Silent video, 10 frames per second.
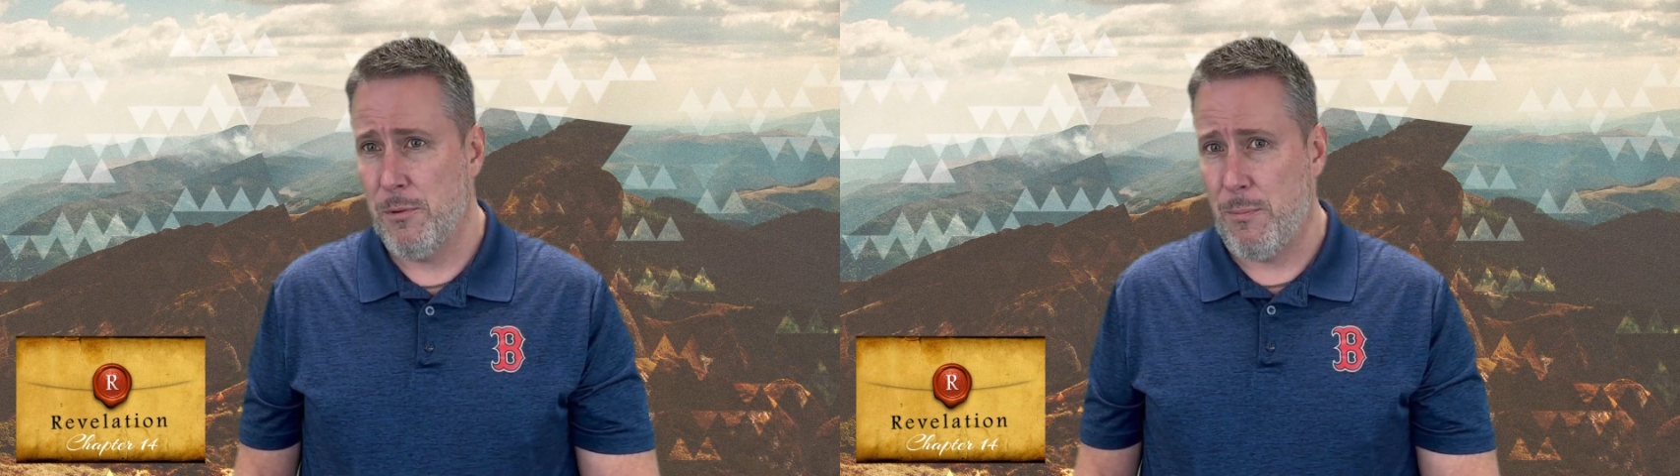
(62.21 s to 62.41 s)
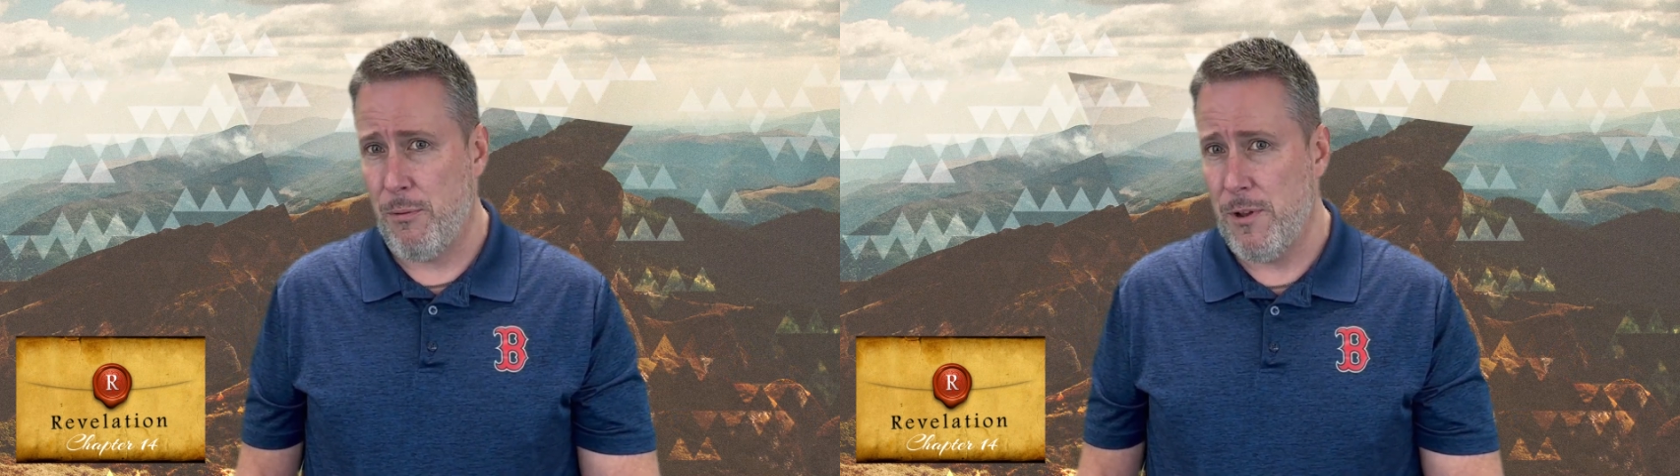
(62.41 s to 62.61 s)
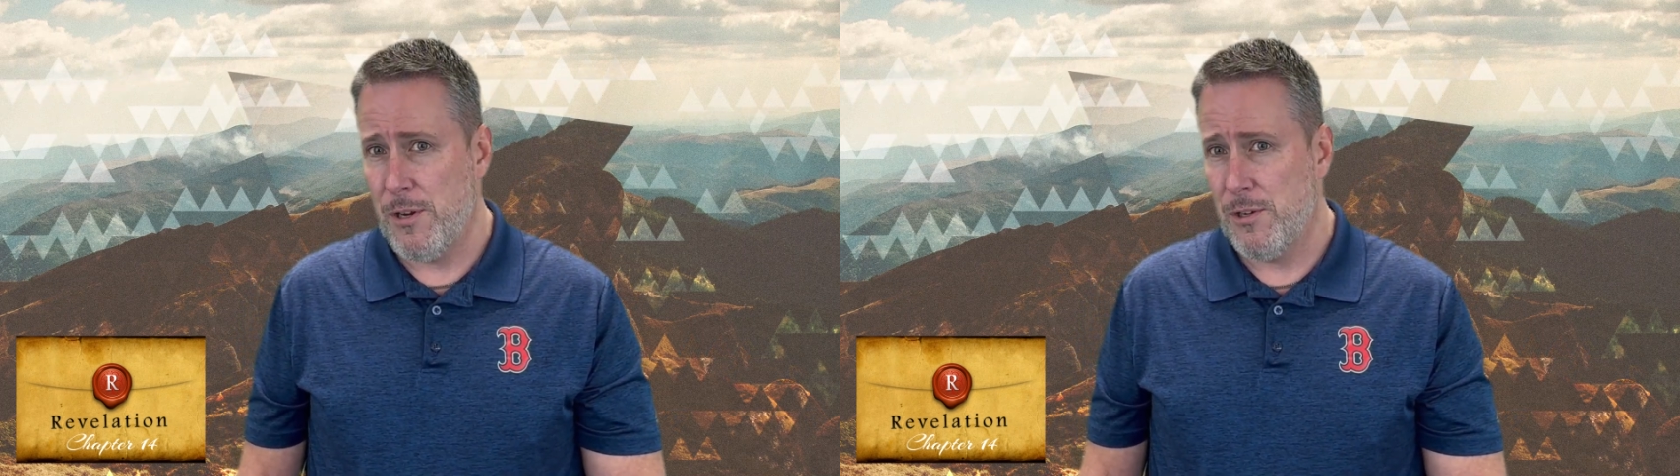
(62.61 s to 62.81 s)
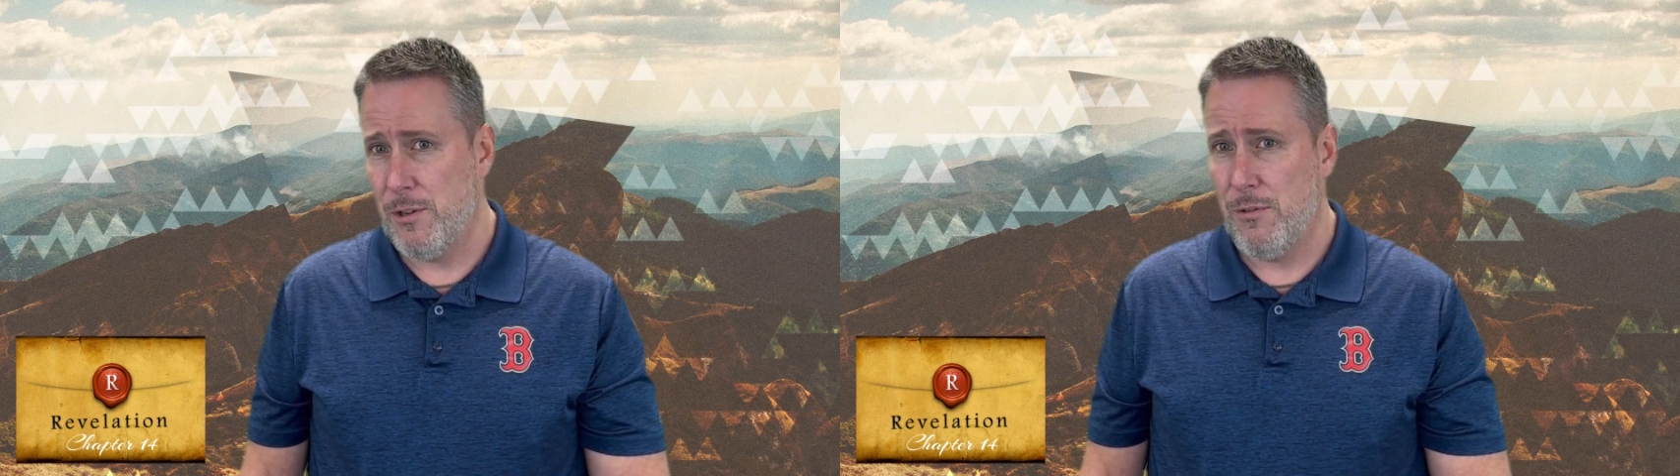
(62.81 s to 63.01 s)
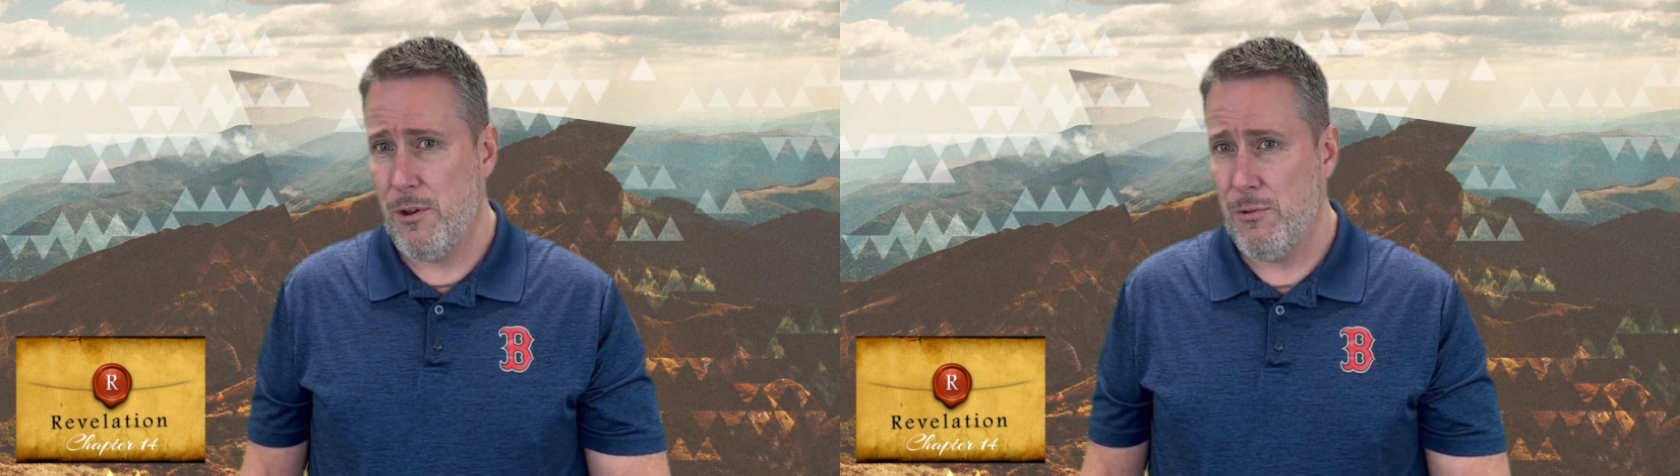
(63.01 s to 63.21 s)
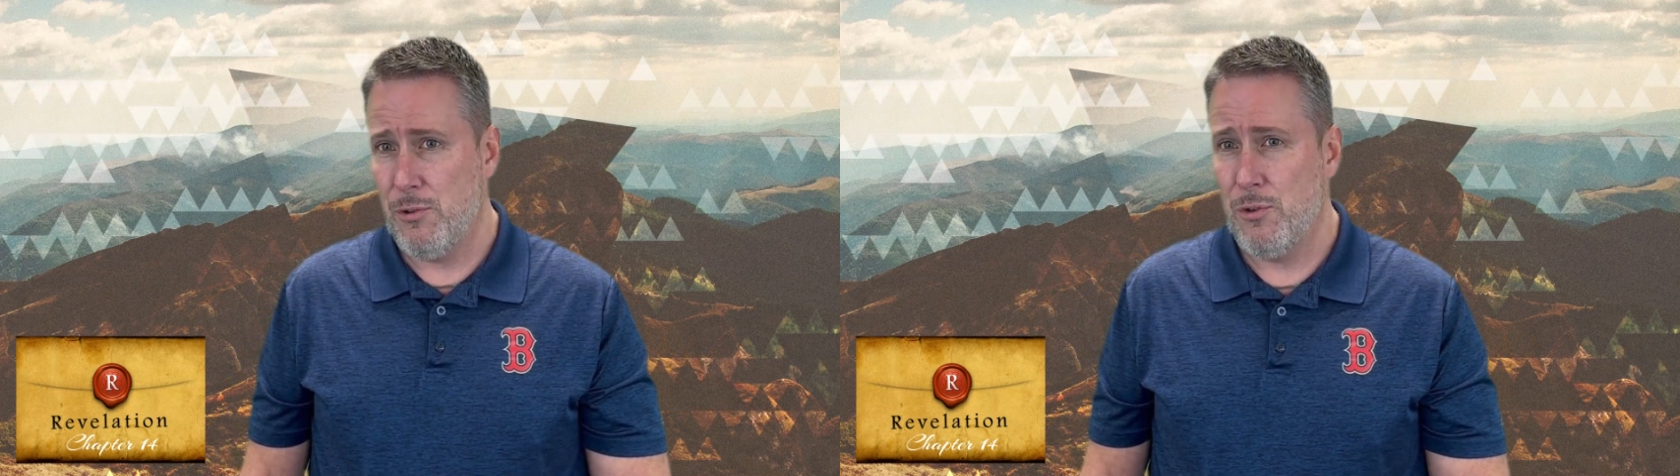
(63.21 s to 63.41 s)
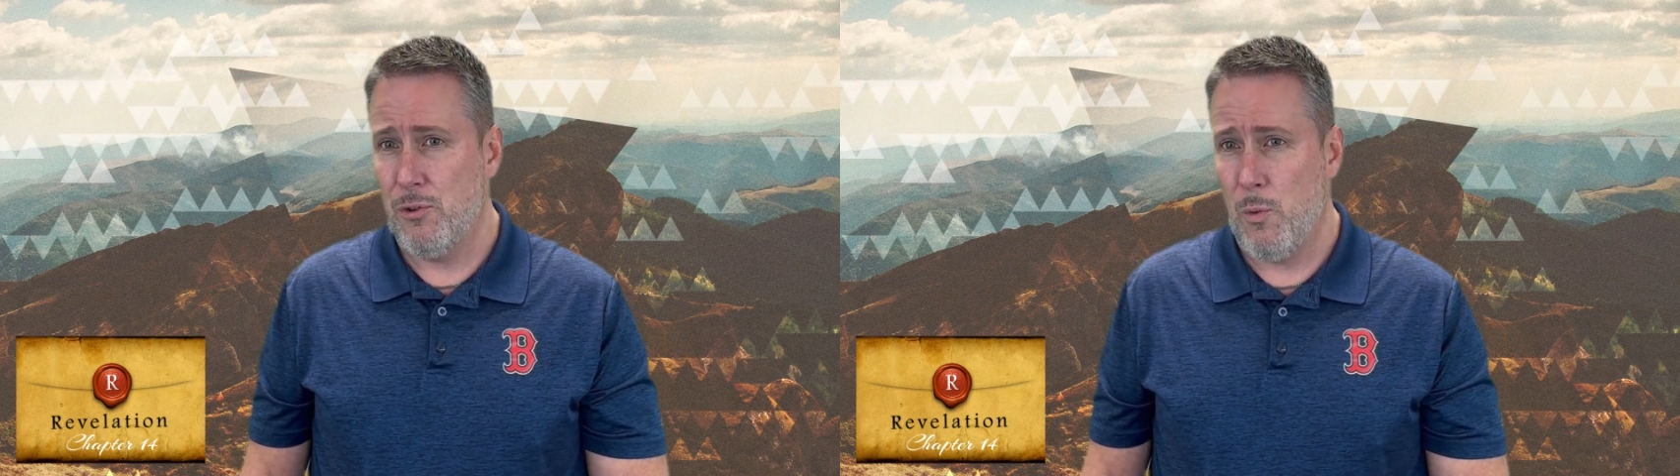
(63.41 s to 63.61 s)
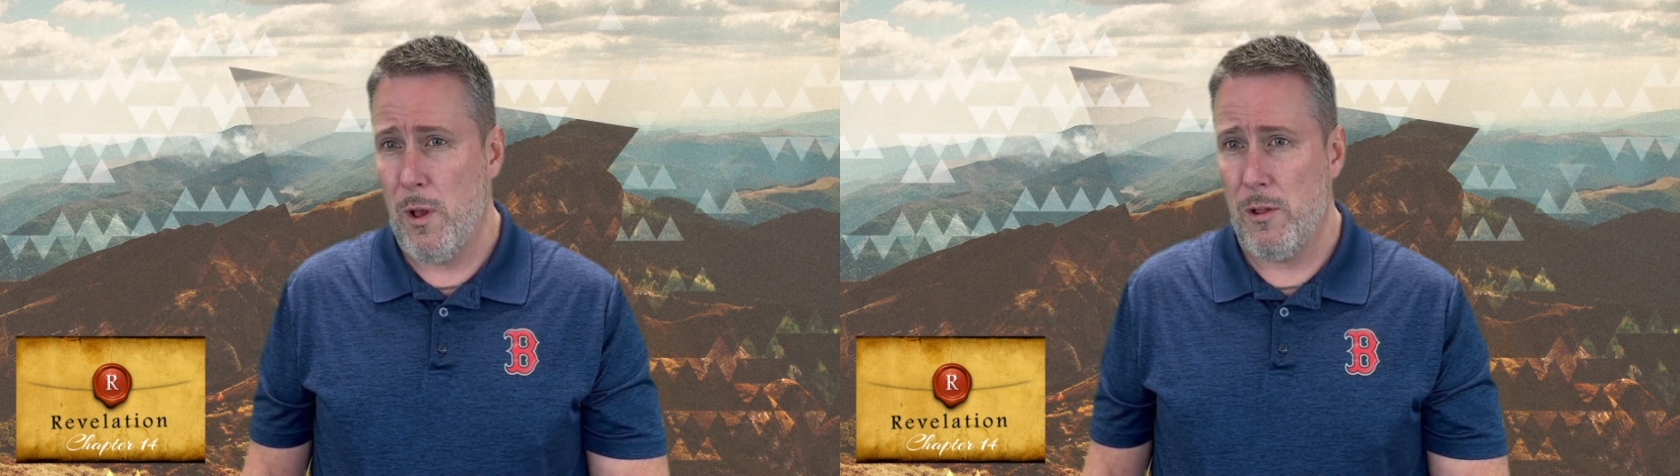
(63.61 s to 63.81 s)
to preach to those who
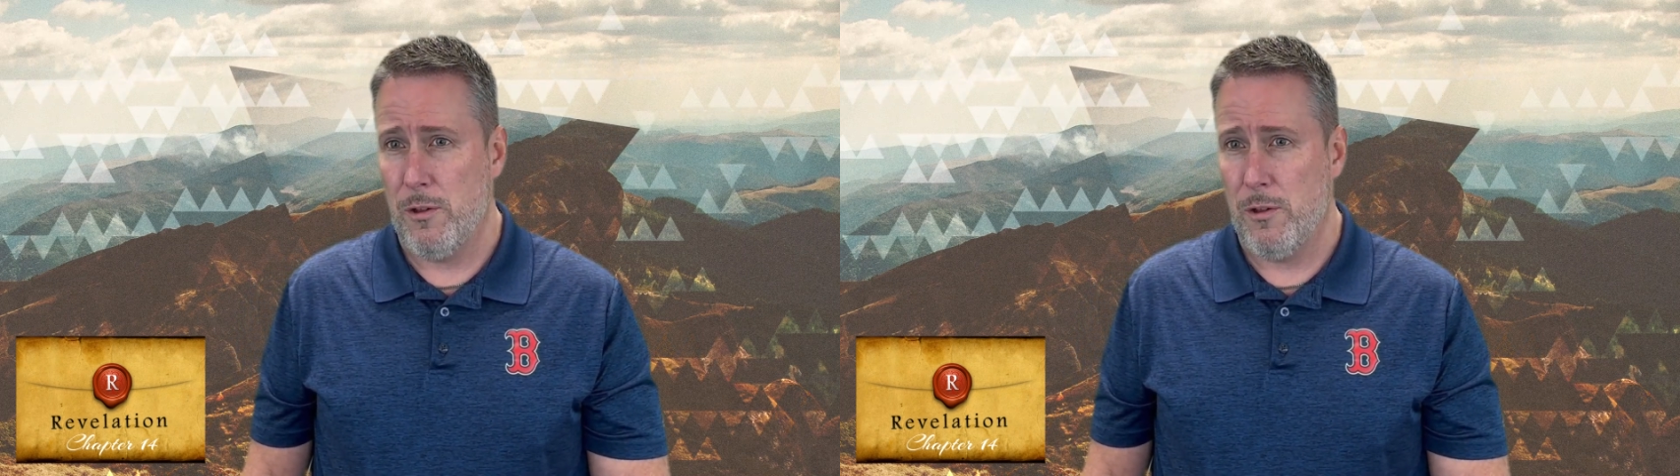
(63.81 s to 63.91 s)
dwell